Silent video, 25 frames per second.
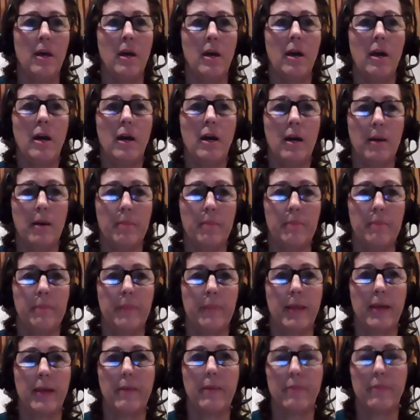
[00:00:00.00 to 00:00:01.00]

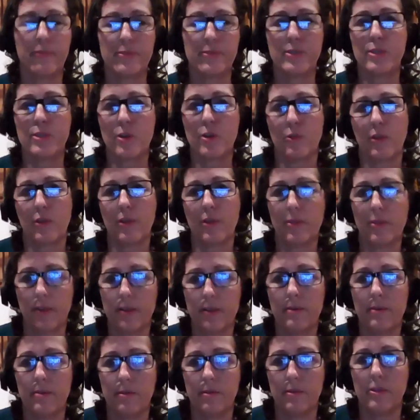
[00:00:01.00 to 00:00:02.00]
so that
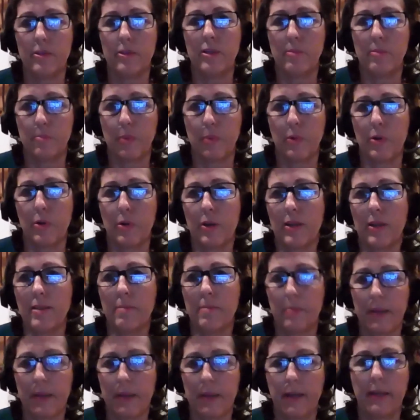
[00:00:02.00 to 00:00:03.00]
the board and the
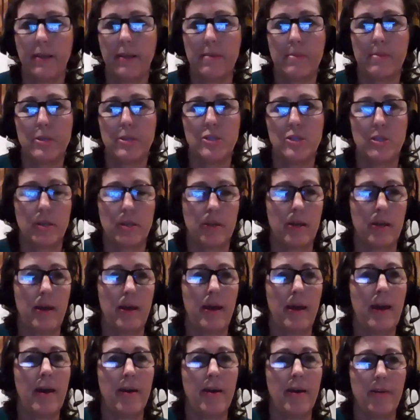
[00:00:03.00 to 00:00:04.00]
planning commission
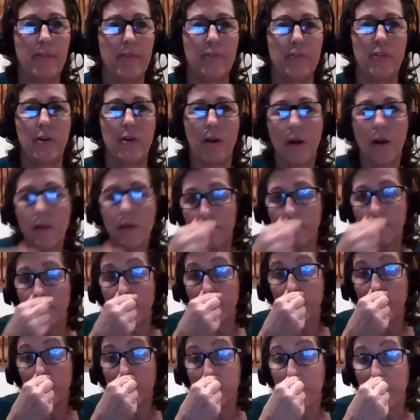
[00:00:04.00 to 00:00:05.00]
have all of the
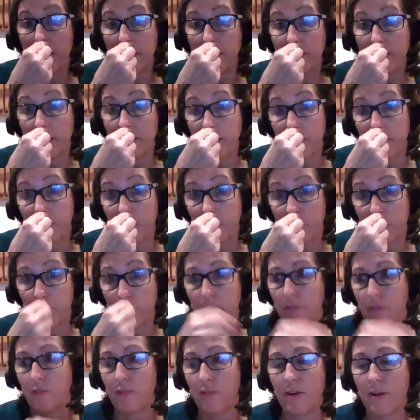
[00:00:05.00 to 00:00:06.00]
feedback that we've
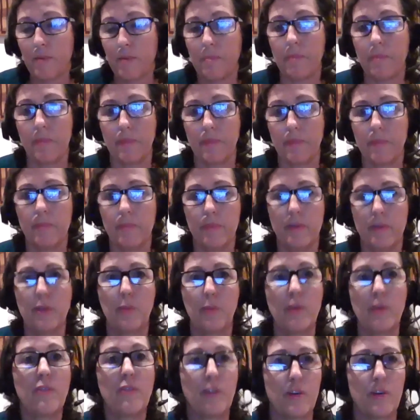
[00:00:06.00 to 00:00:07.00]
heard from
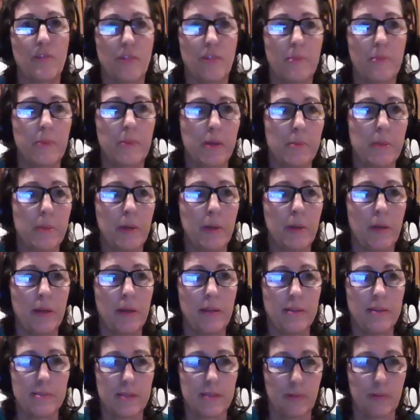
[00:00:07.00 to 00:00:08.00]
the
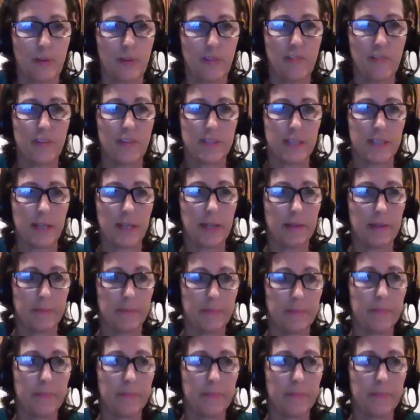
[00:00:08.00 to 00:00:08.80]
communities that we've visited.